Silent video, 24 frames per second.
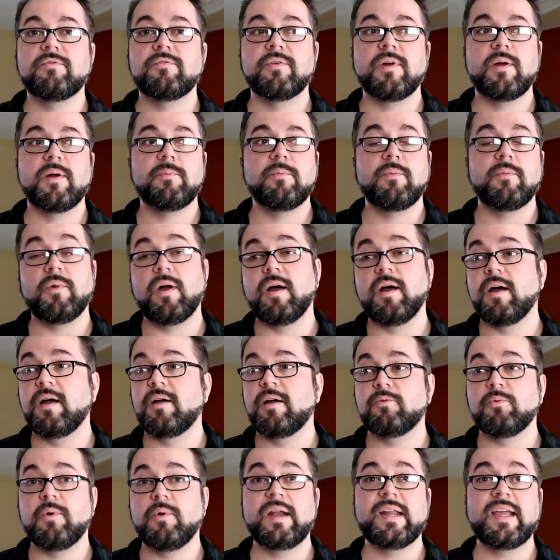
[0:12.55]
from
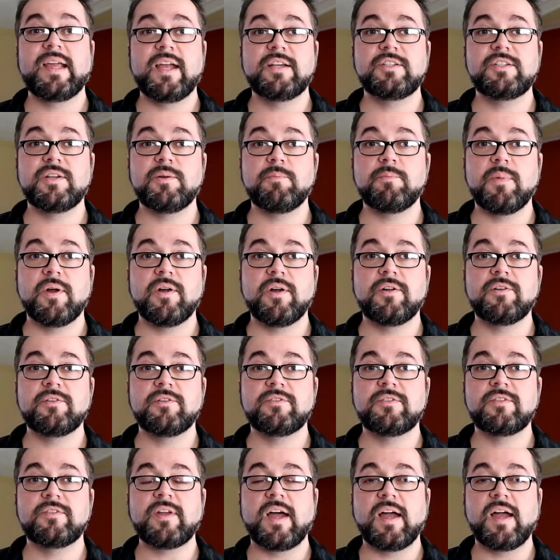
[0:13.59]
radiation
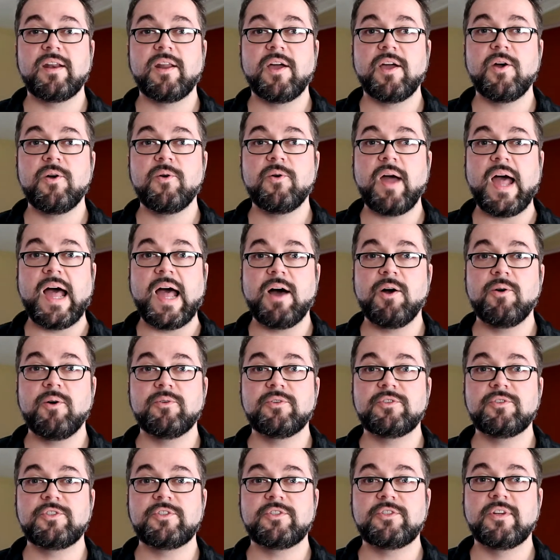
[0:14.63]
burns, I know,
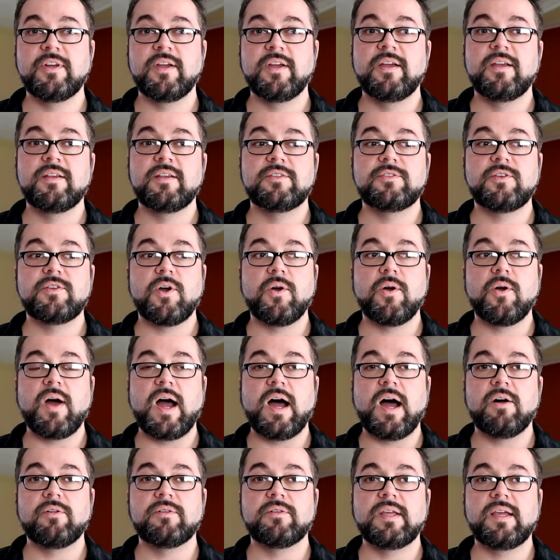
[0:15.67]
ouch. So
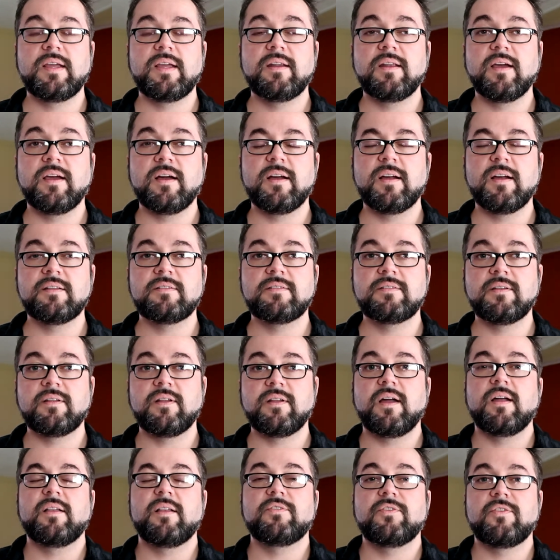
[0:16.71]
I'll need a
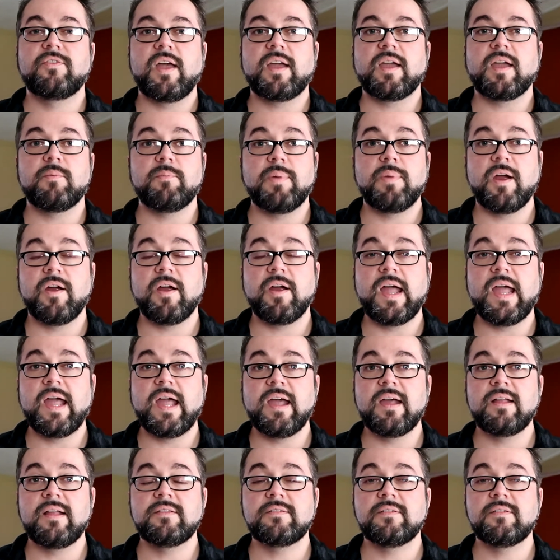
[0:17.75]
second pair of
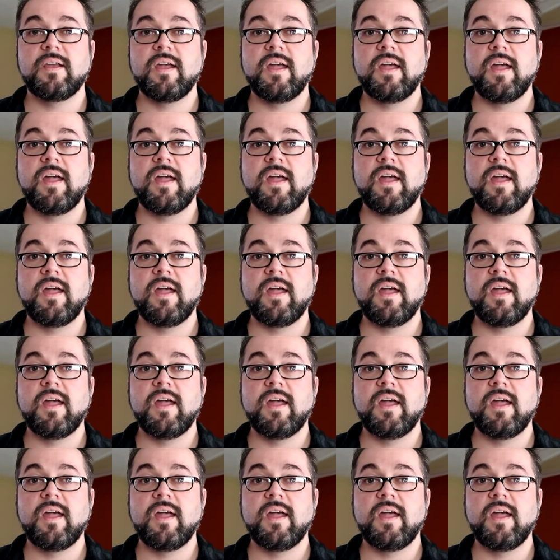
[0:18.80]
hands.